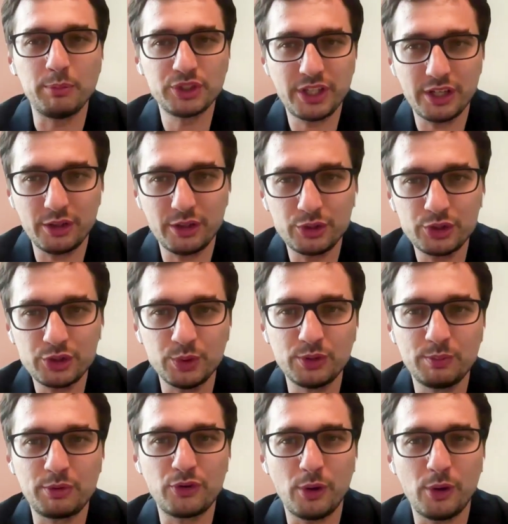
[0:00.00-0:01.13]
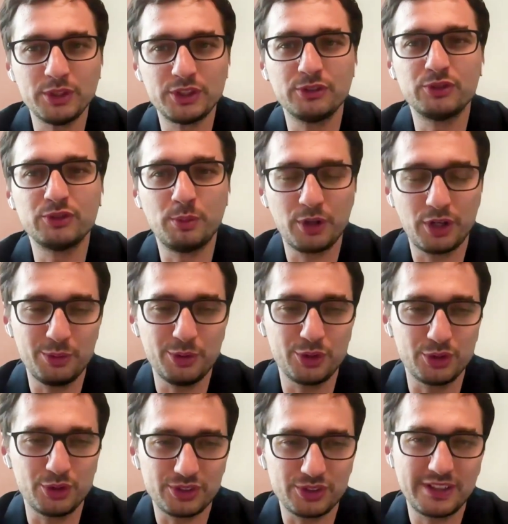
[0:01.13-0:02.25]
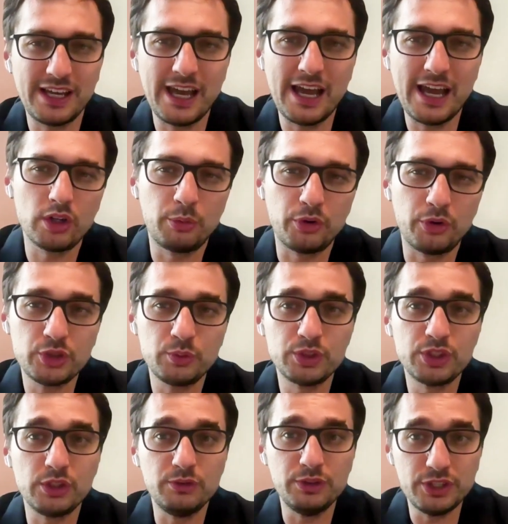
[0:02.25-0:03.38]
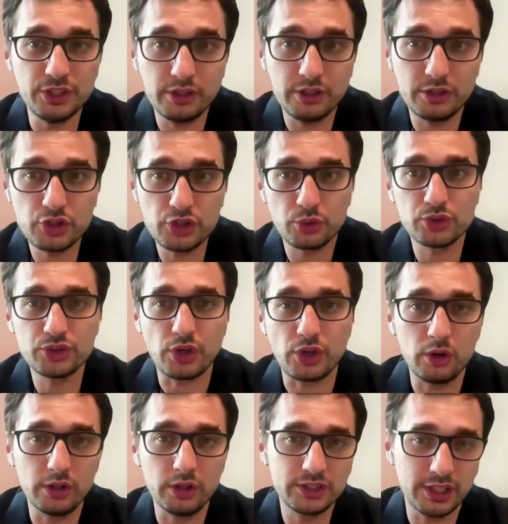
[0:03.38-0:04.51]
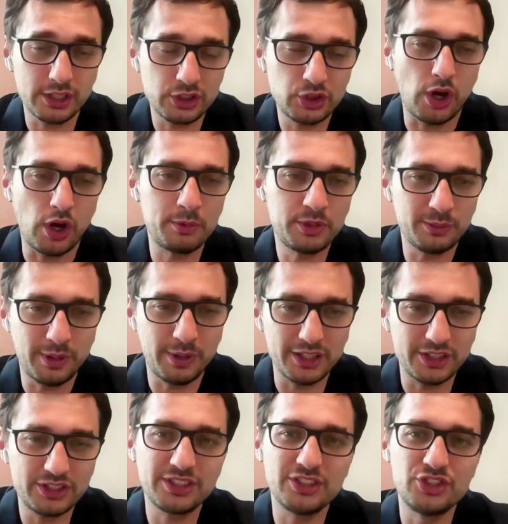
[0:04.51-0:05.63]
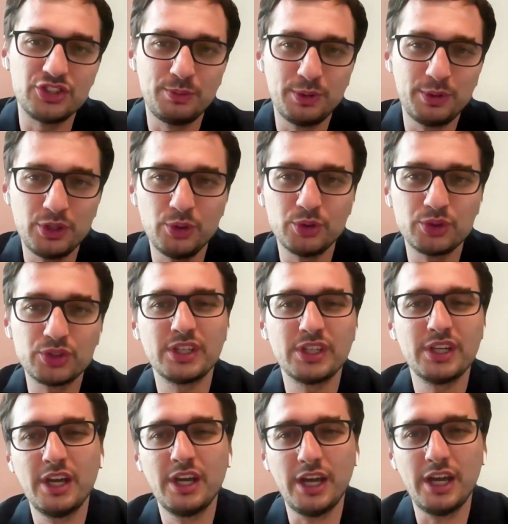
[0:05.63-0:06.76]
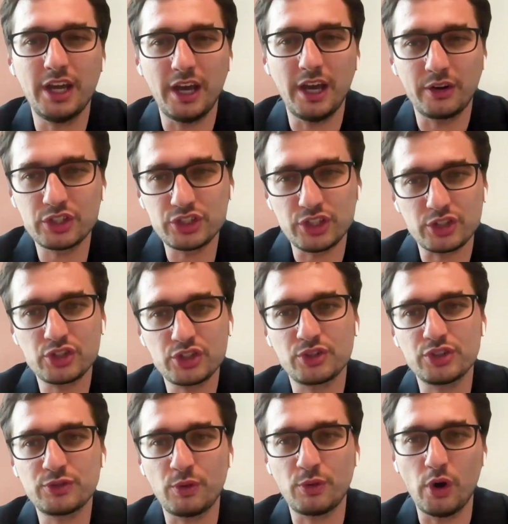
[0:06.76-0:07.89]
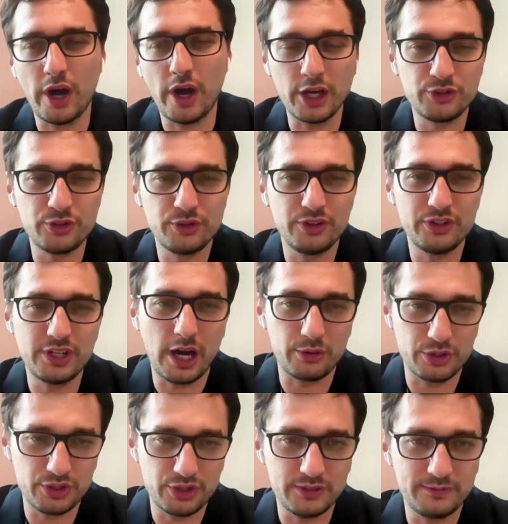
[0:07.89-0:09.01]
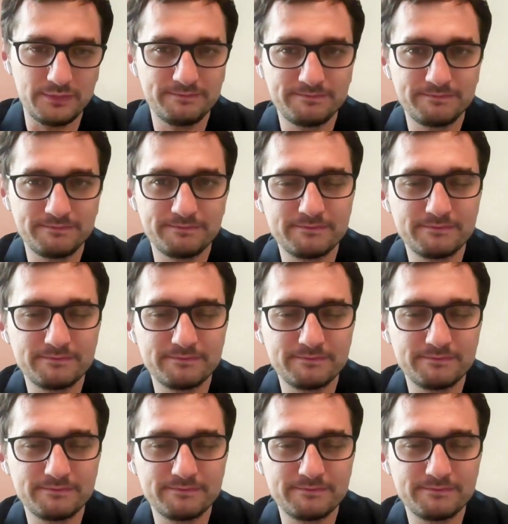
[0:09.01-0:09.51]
of hyperscalers with the performance of supercomputers. Our collaboration with NVIDIA ensures all access to optimized GPUs, architectures for Azure and R&D.